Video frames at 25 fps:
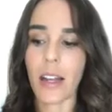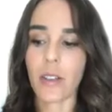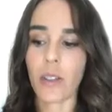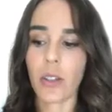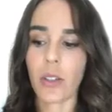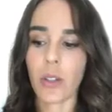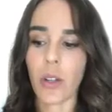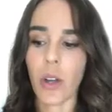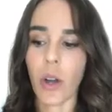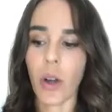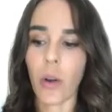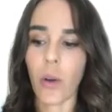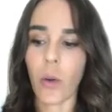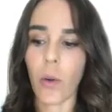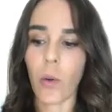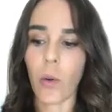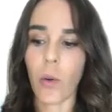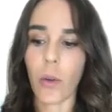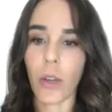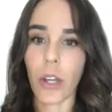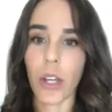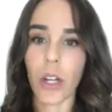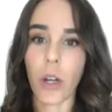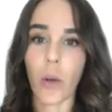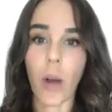
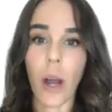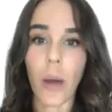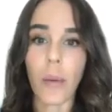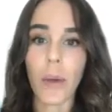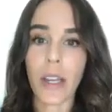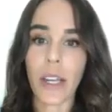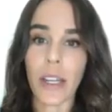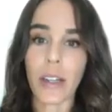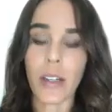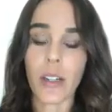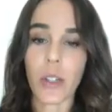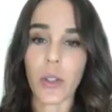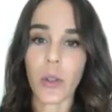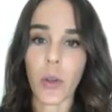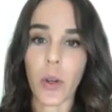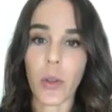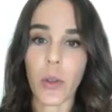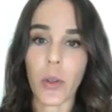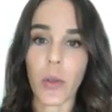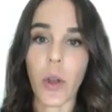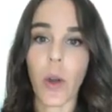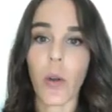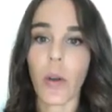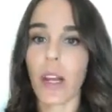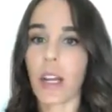so, you know, I would get a sore
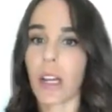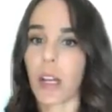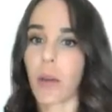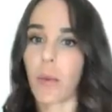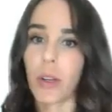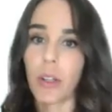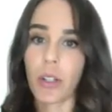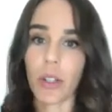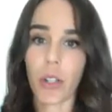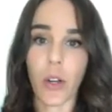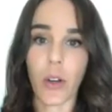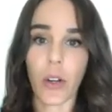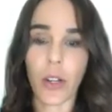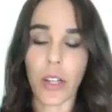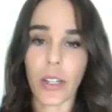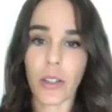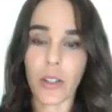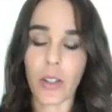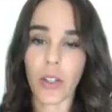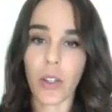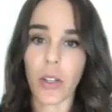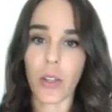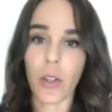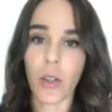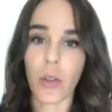throat and it would turn
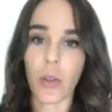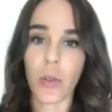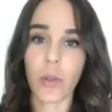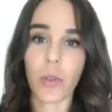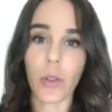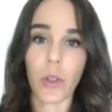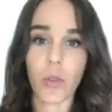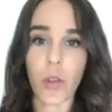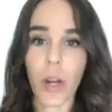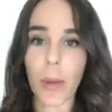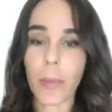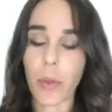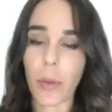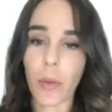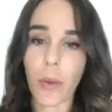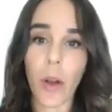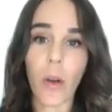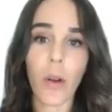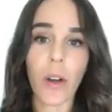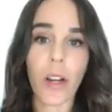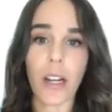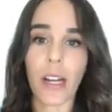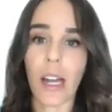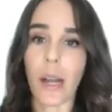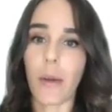into strep
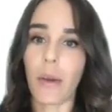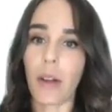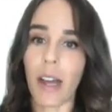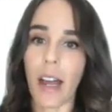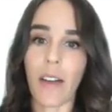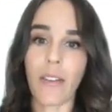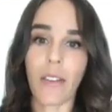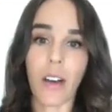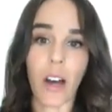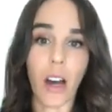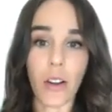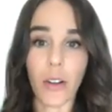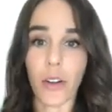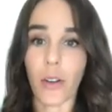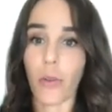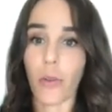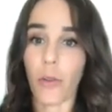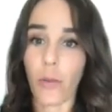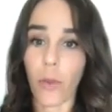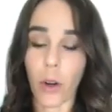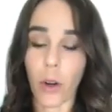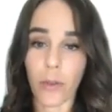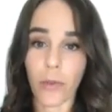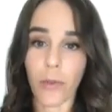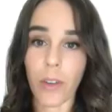throat and I would have
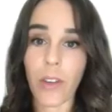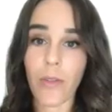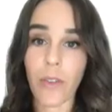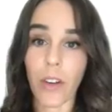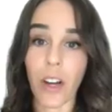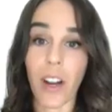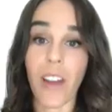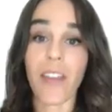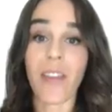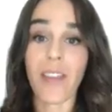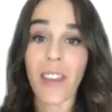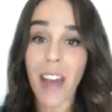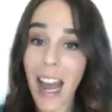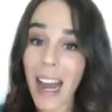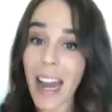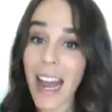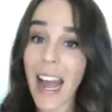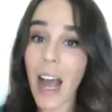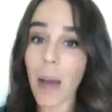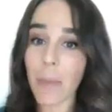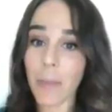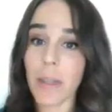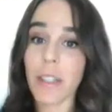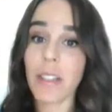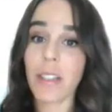104 fever. That
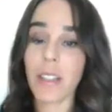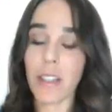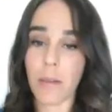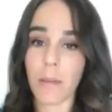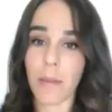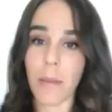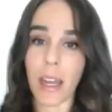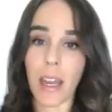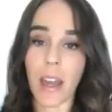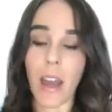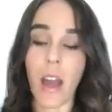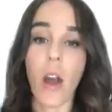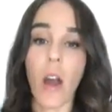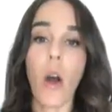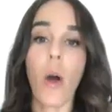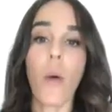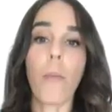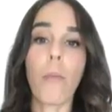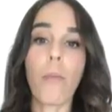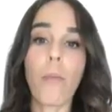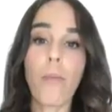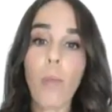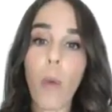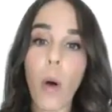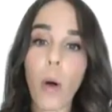happened to me
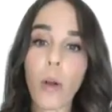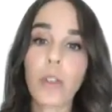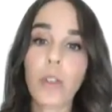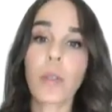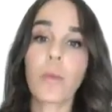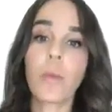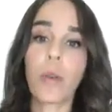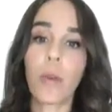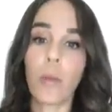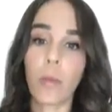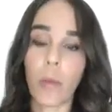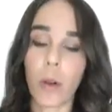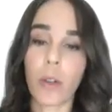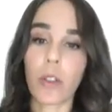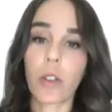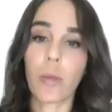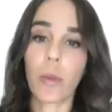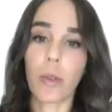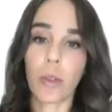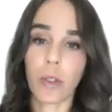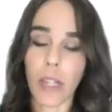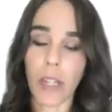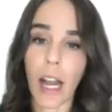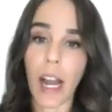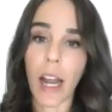
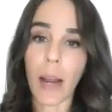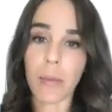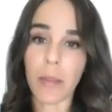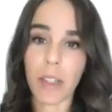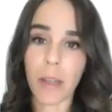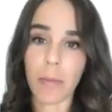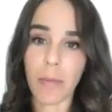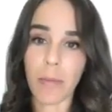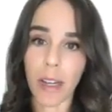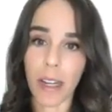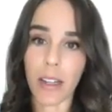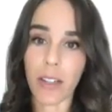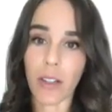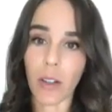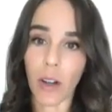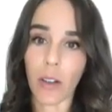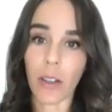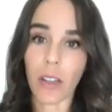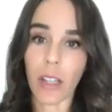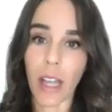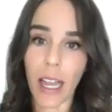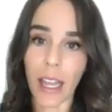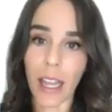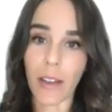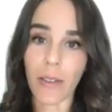multiple times in my
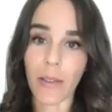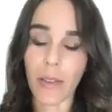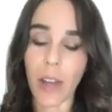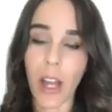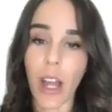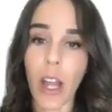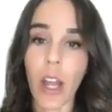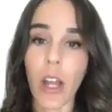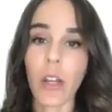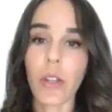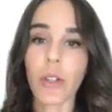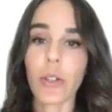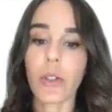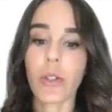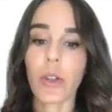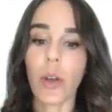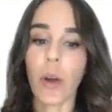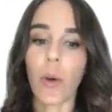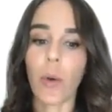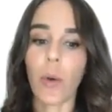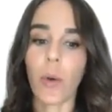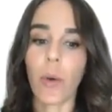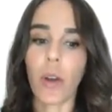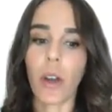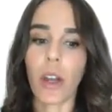adult life.
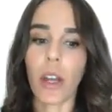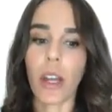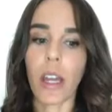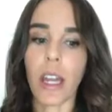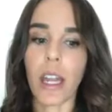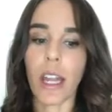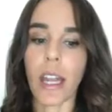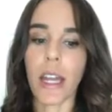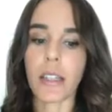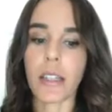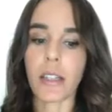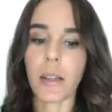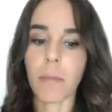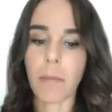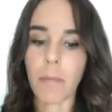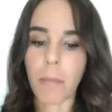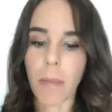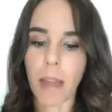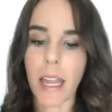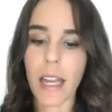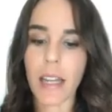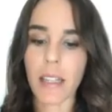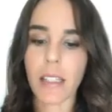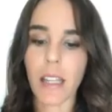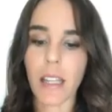So it's
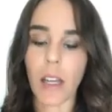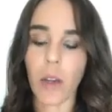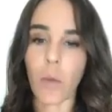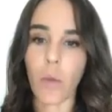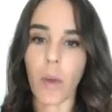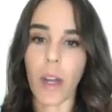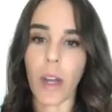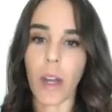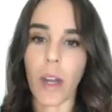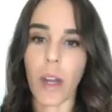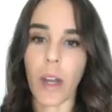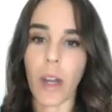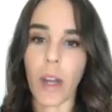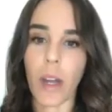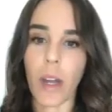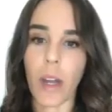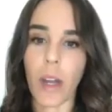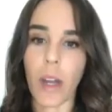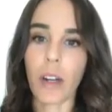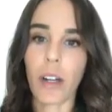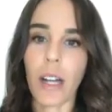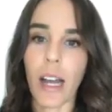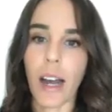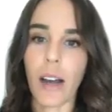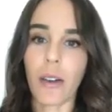amazing when you
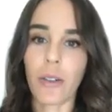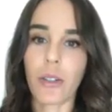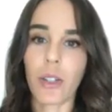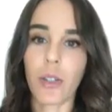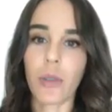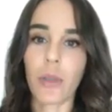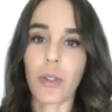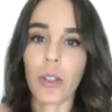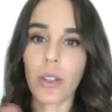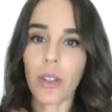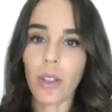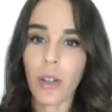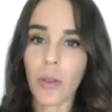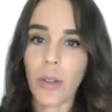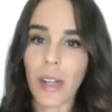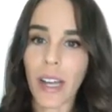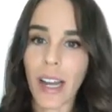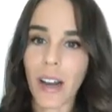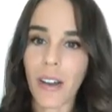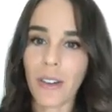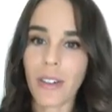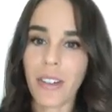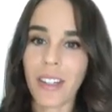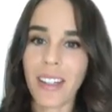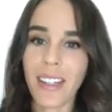learn how to slow
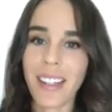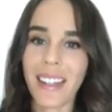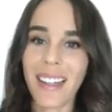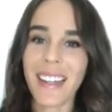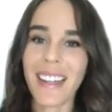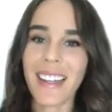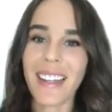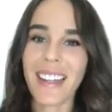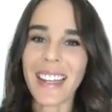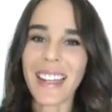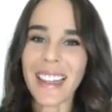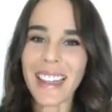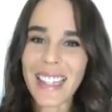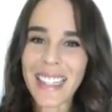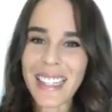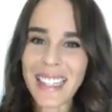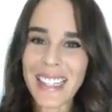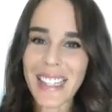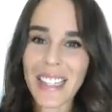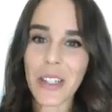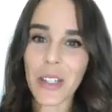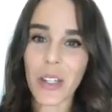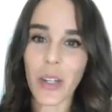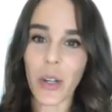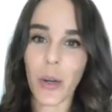down and
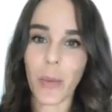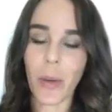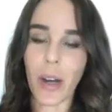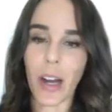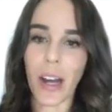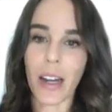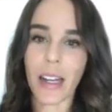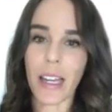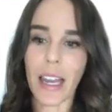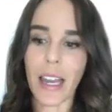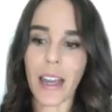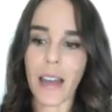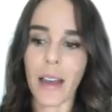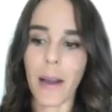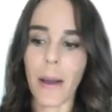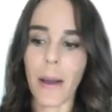listen to your body,